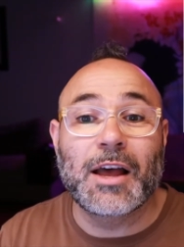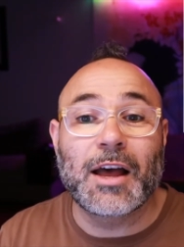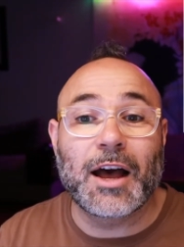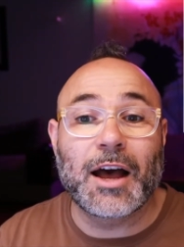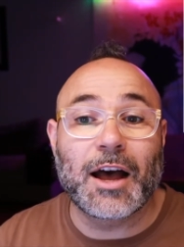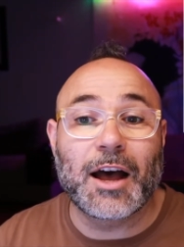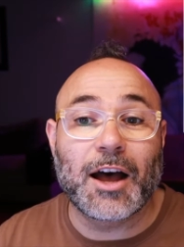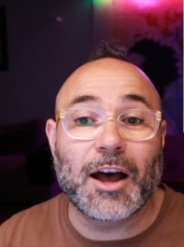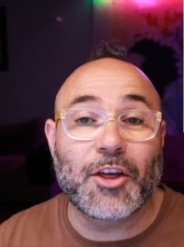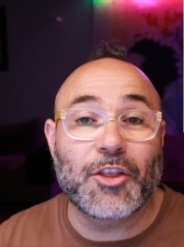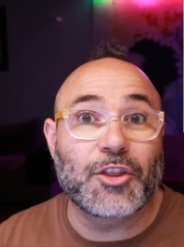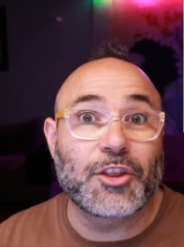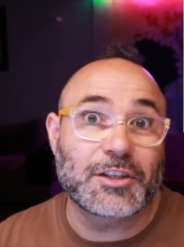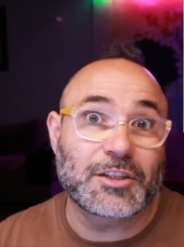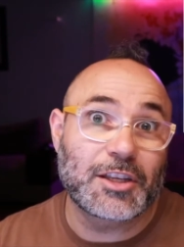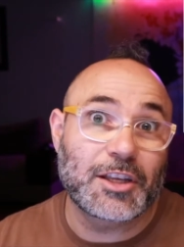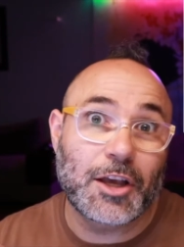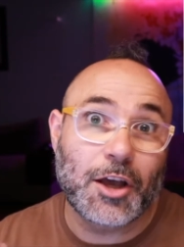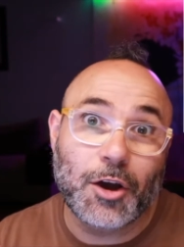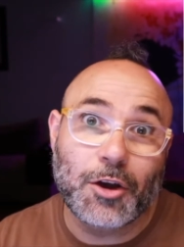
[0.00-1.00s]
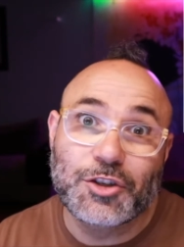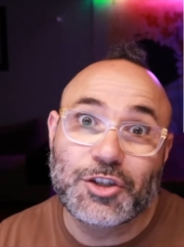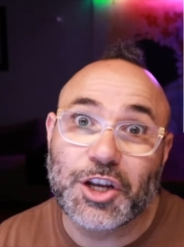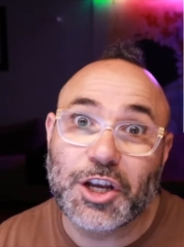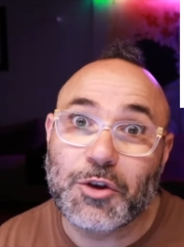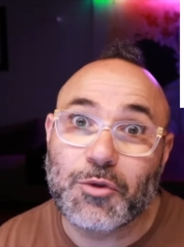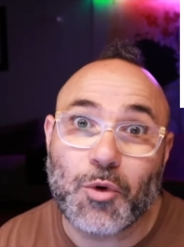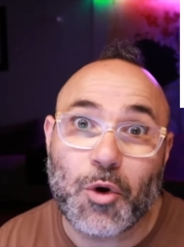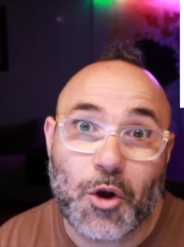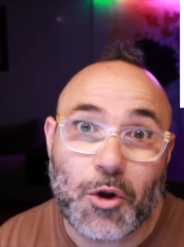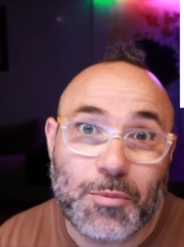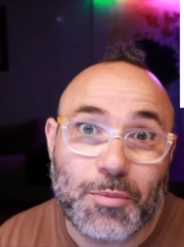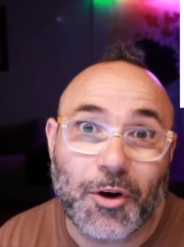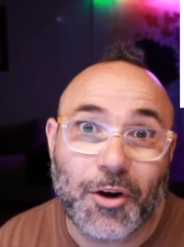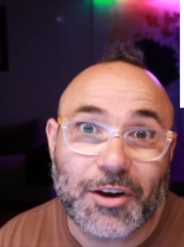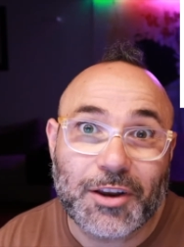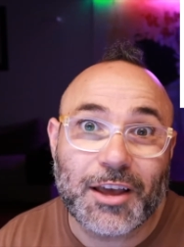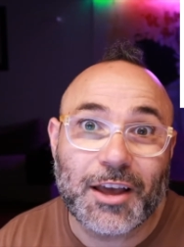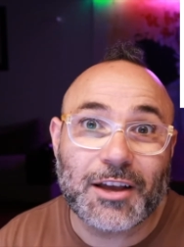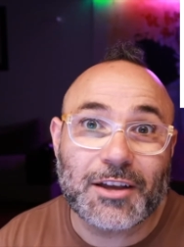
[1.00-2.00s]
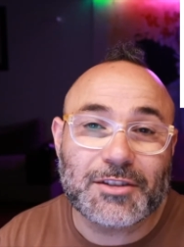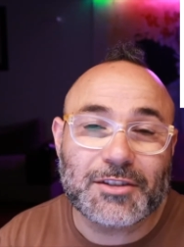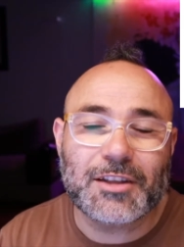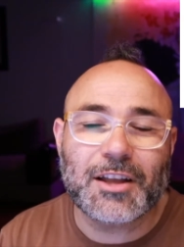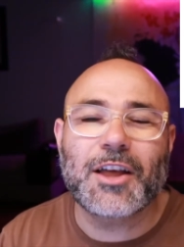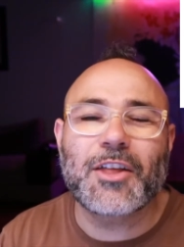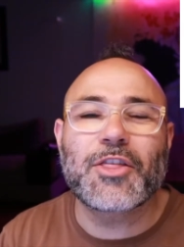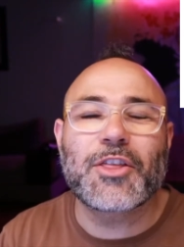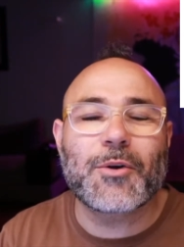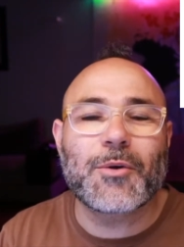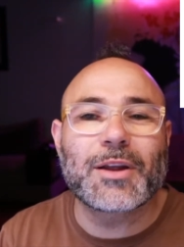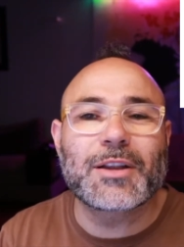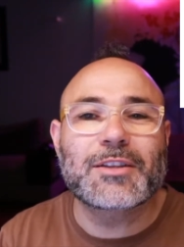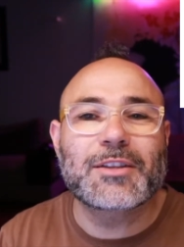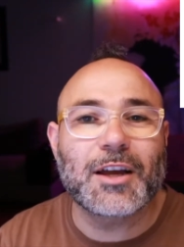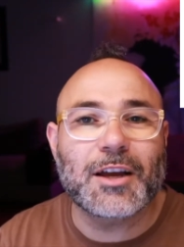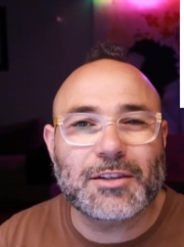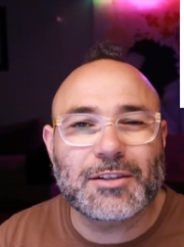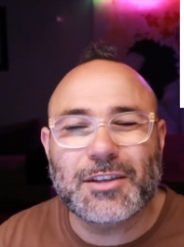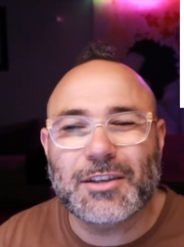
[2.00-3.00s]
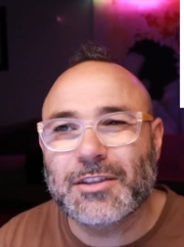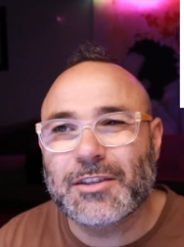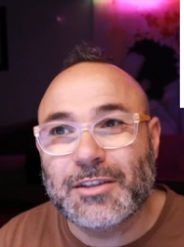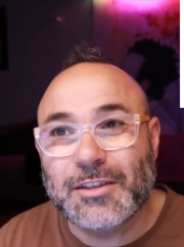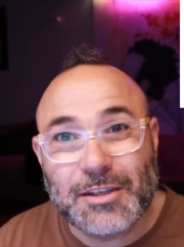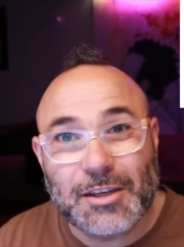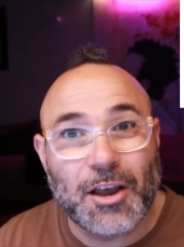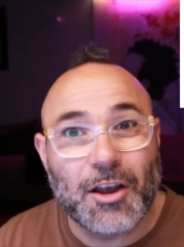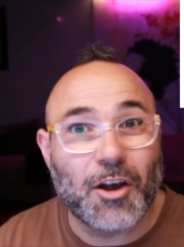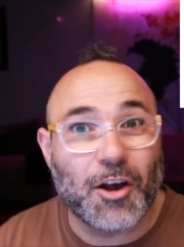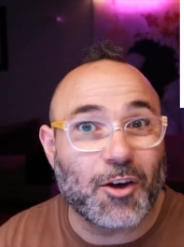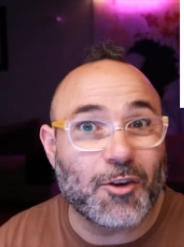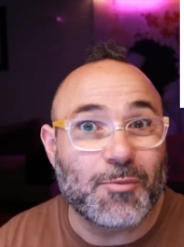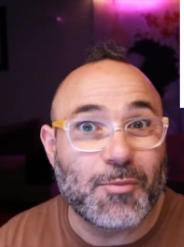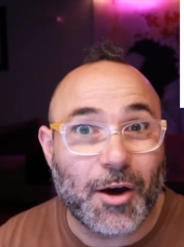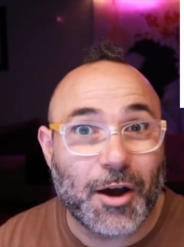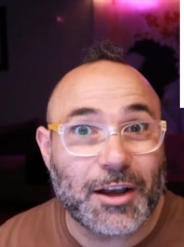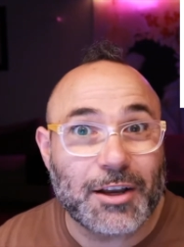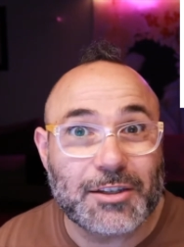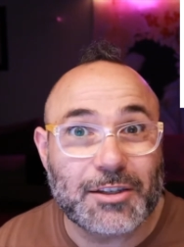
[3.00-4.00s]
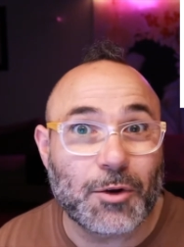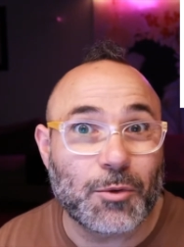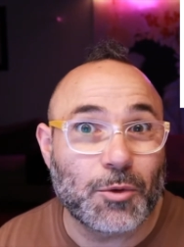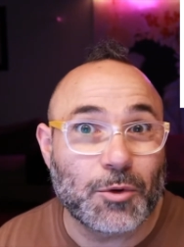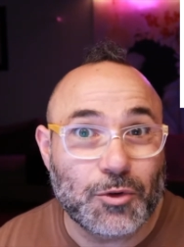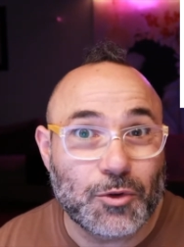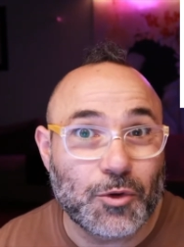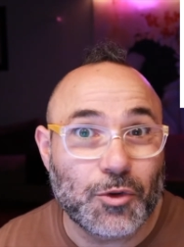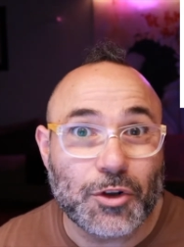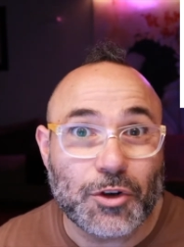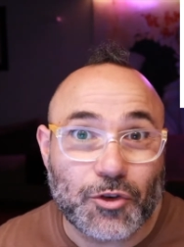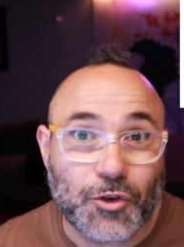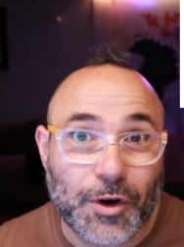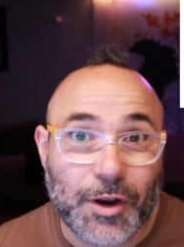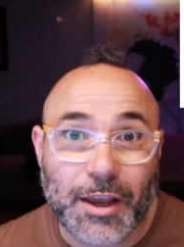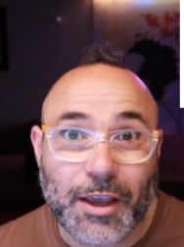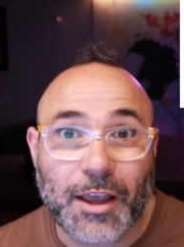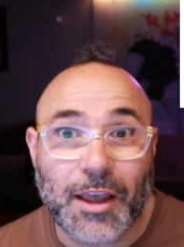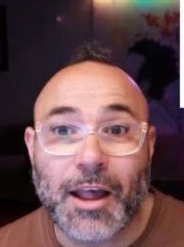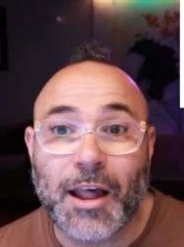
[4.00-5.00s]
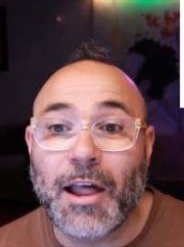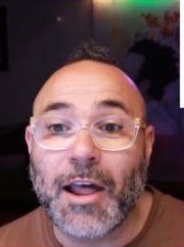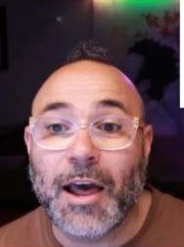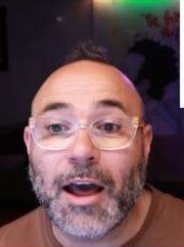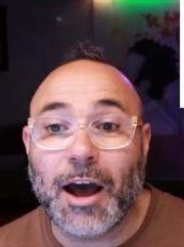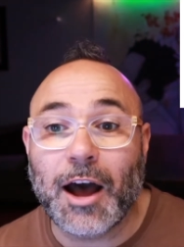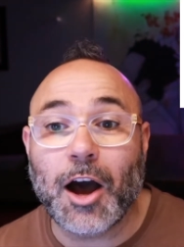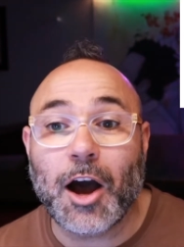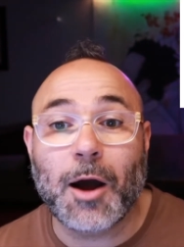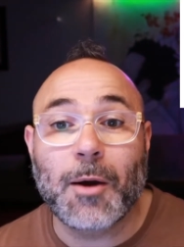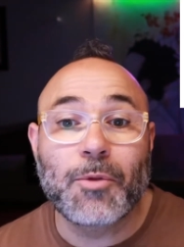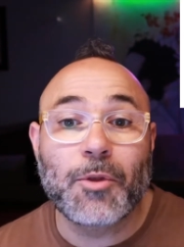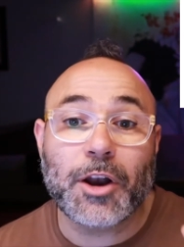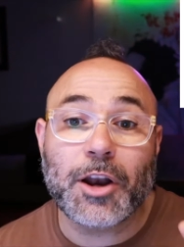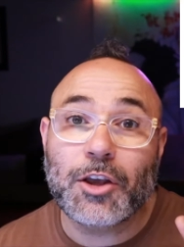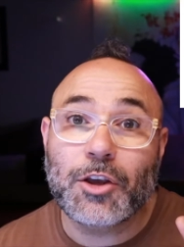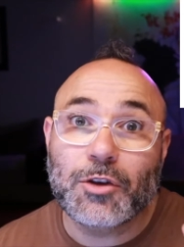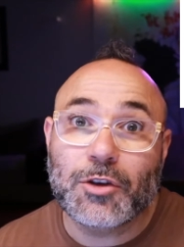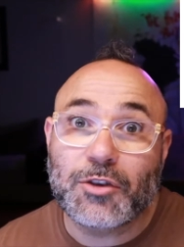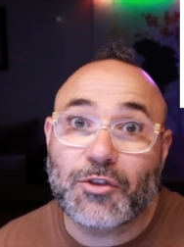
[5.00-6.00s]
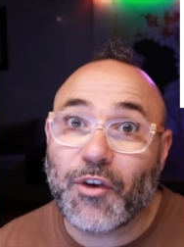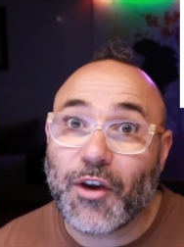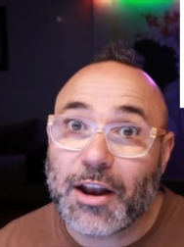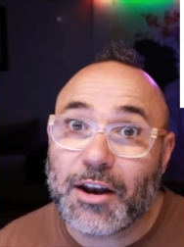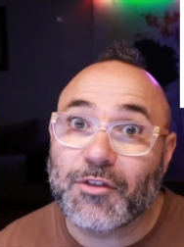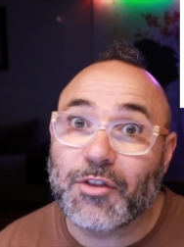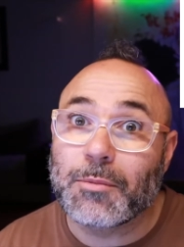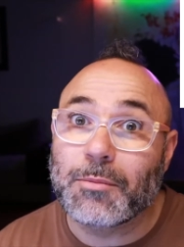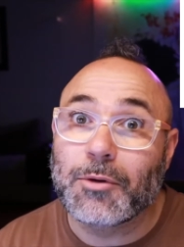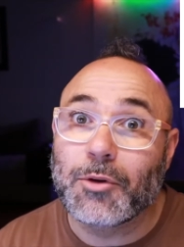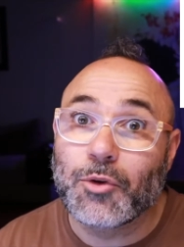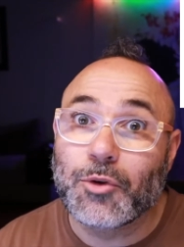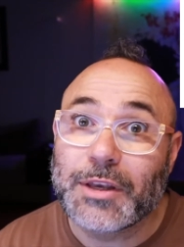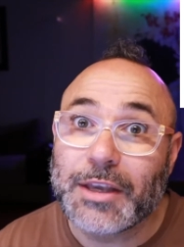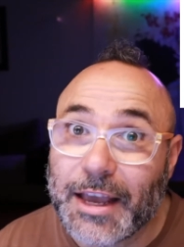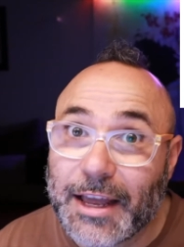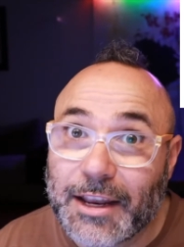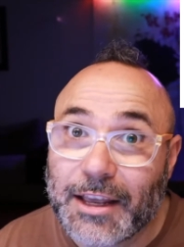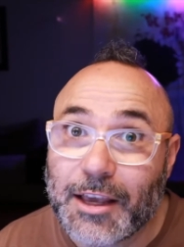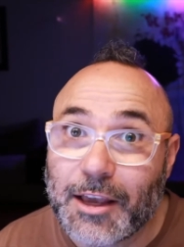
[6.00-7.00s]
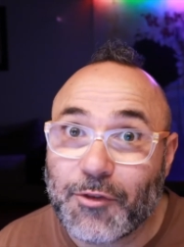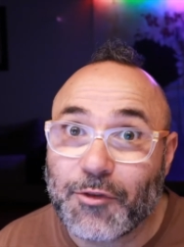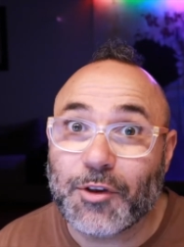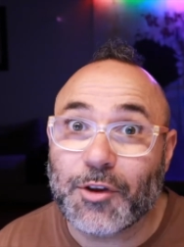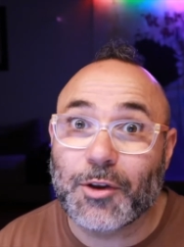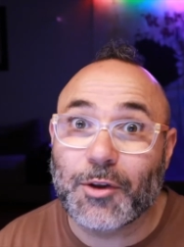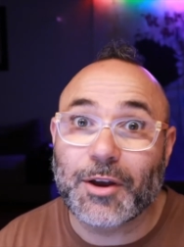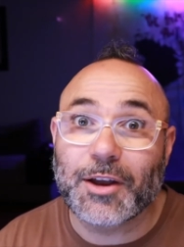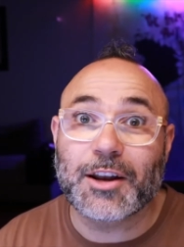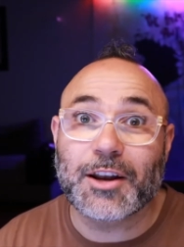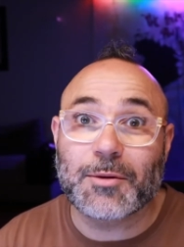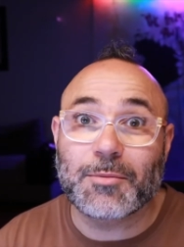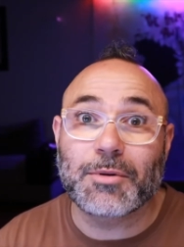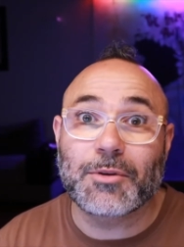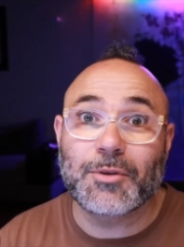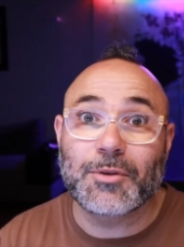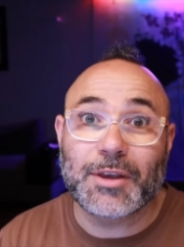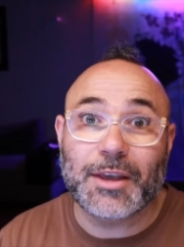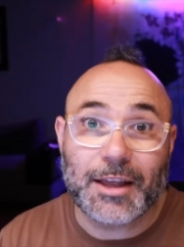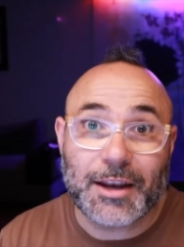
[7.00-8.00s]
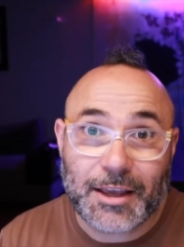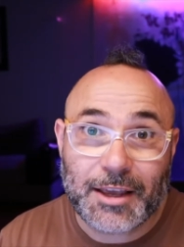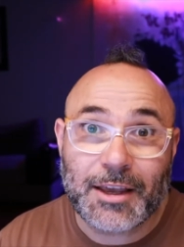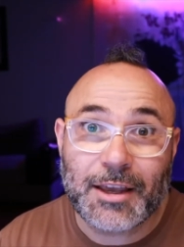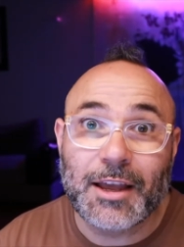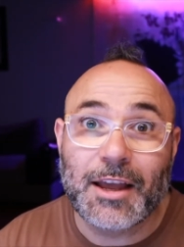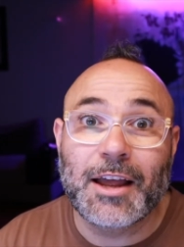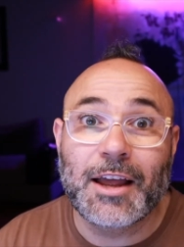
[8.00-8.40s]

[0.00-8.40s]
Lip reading: There's the OG Rode Podcaster. There are dozens of mics that will do the trick. I'm not a huge fan of the Blue Yeti. If you're looking at a Blue Yeti,